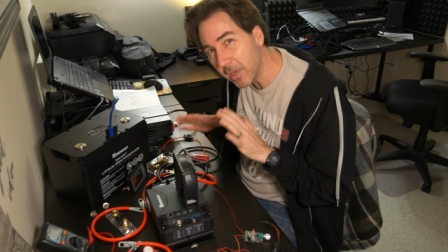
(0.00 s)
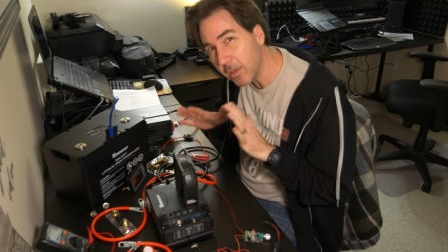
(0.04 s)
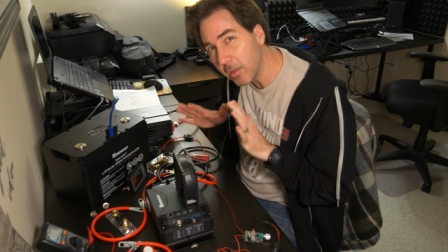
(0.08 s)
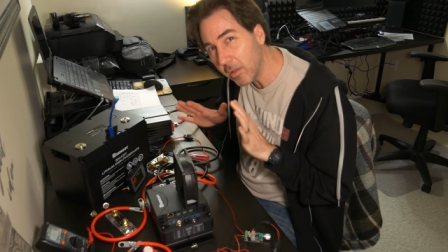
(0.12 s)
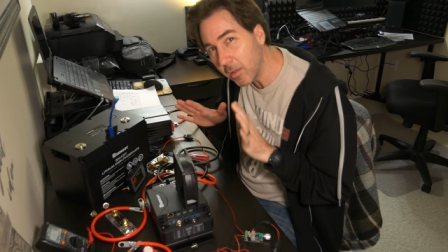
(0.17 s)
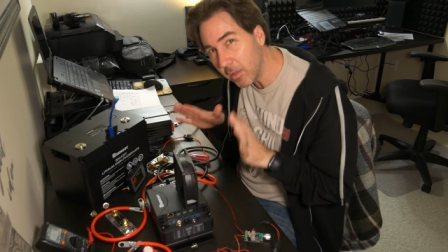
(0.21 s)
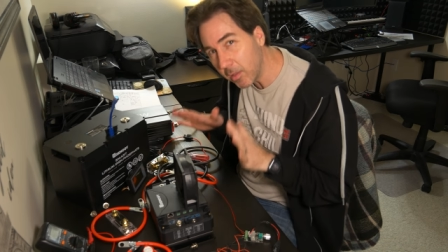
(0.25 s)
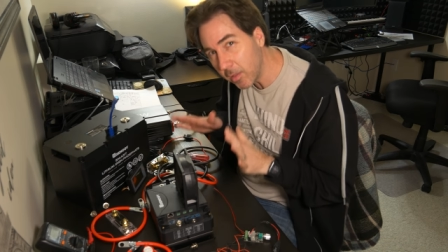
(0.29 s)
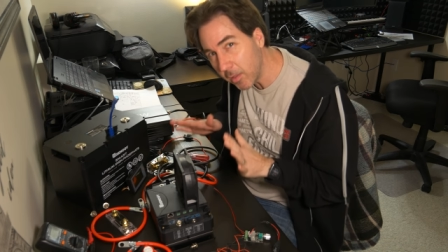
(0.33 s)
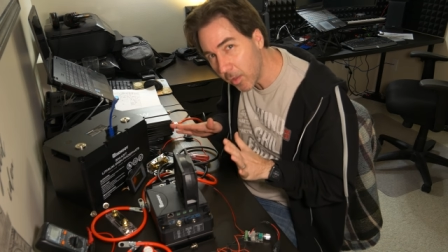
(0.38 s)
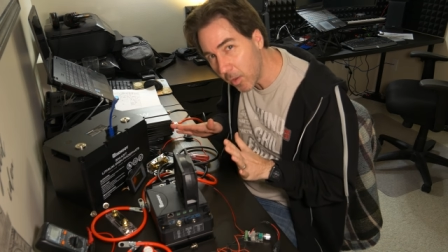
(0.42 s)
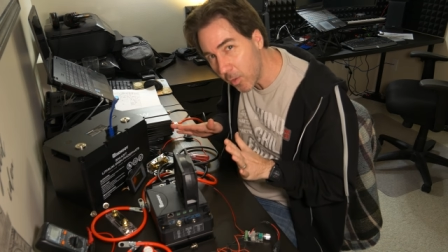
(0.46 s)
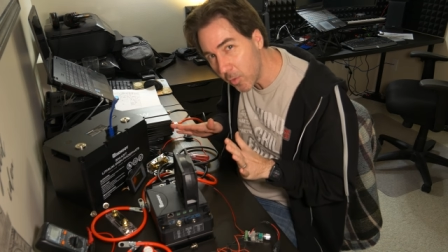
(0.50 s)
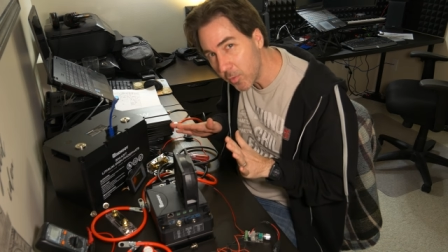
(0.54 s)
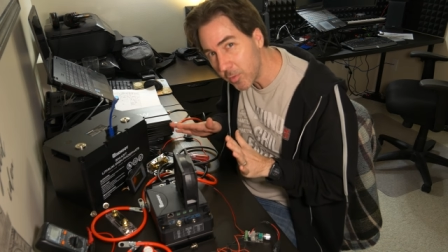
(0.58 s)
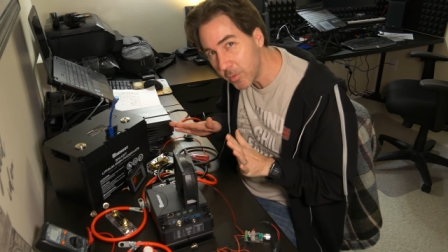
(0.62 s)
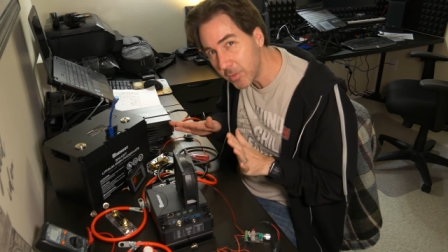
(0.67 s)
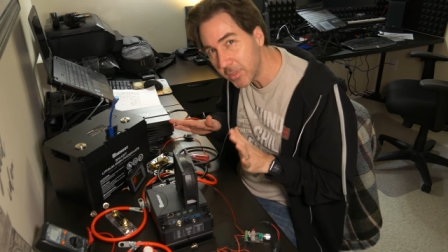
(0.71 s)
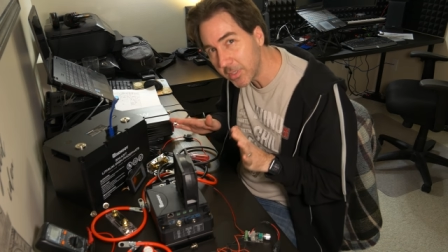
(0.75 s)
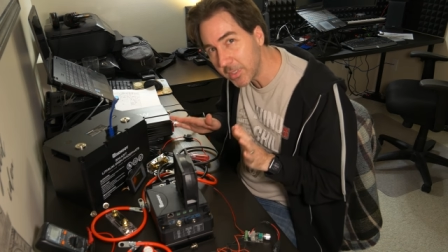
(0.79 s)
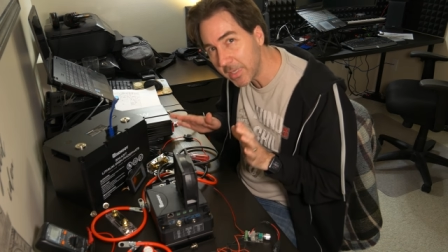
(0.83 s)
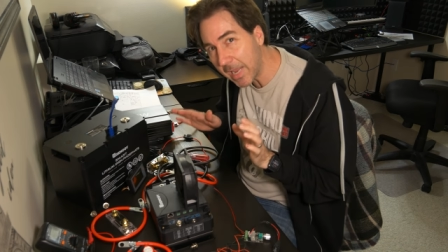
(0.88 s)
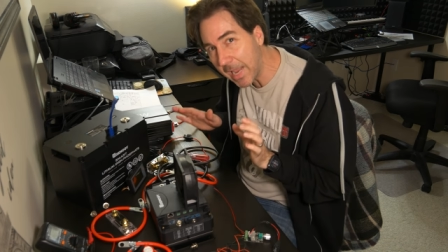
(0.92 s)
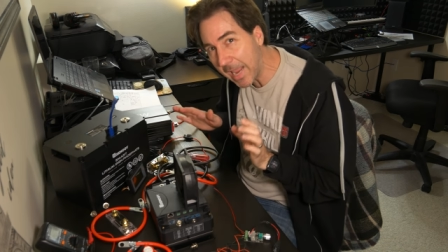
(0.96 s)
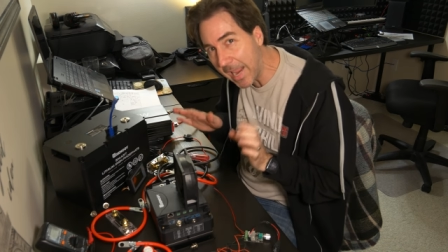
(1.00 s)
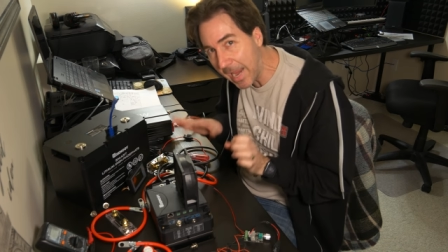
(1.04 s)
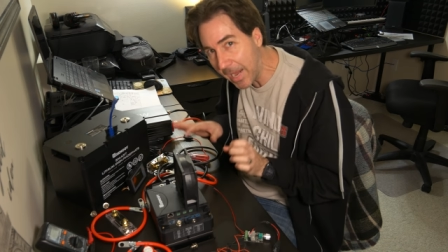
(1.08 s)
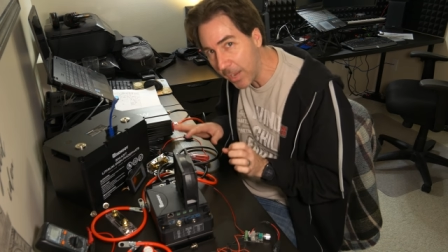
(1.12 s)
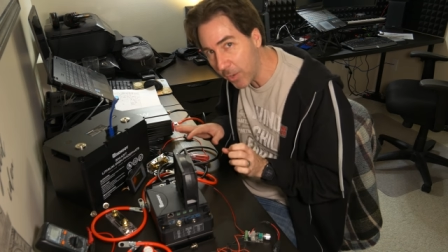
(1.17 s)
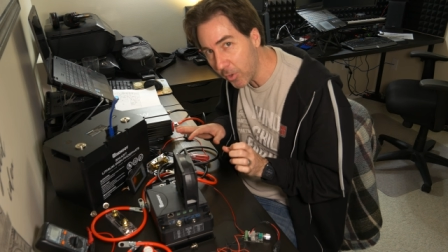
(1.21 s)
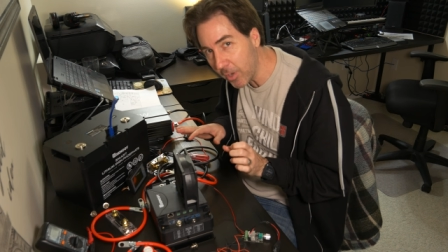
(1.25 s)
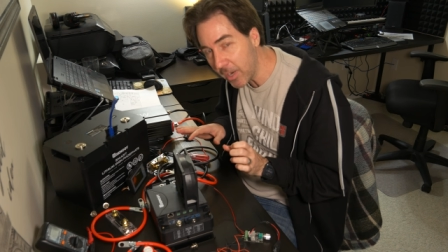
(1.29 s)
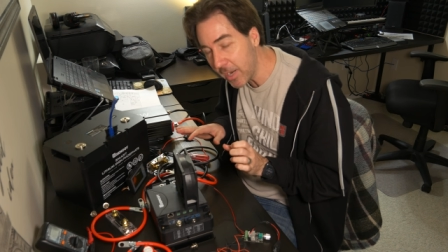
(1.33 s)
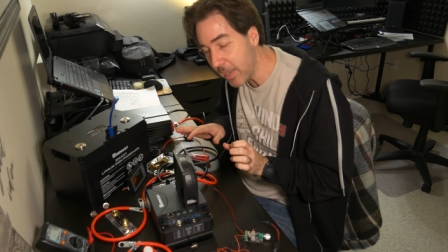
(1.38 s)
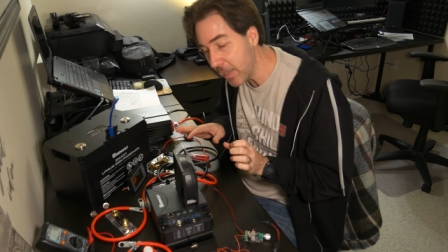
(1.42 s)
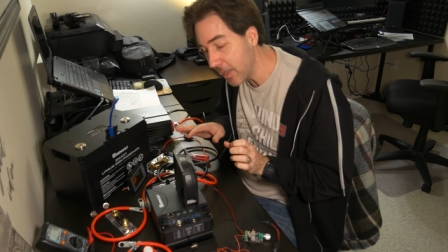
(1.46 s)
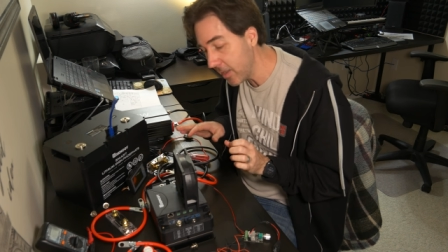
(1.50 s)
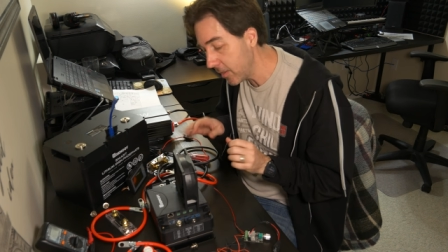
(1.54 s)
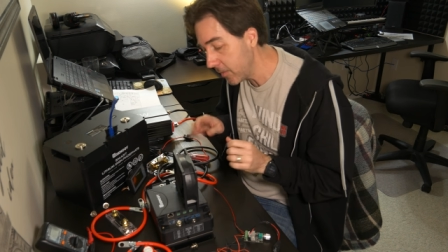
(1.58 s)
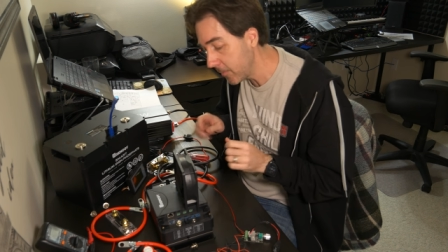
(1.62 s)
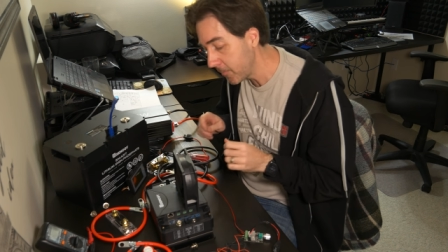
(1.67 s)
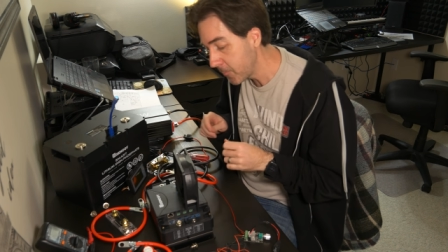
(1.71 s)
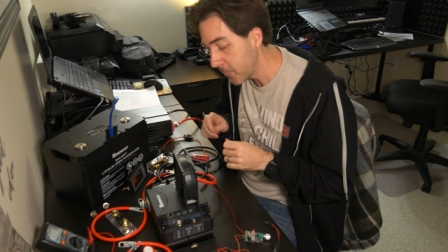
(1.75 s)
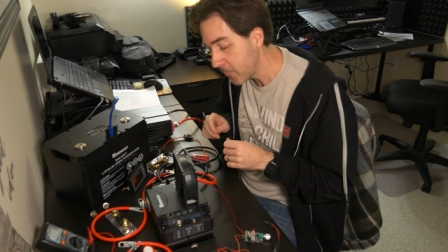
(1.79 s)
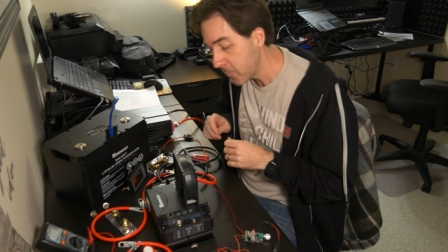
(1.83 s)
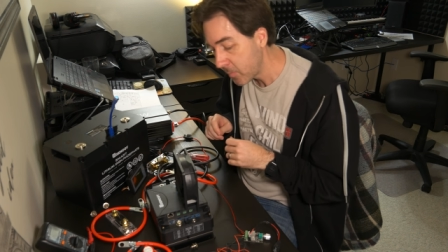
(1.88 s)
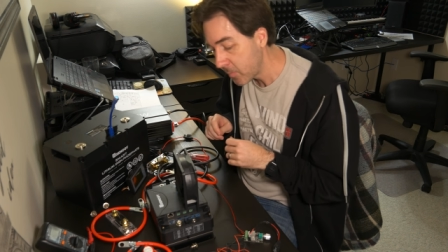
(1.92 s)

enclosed area,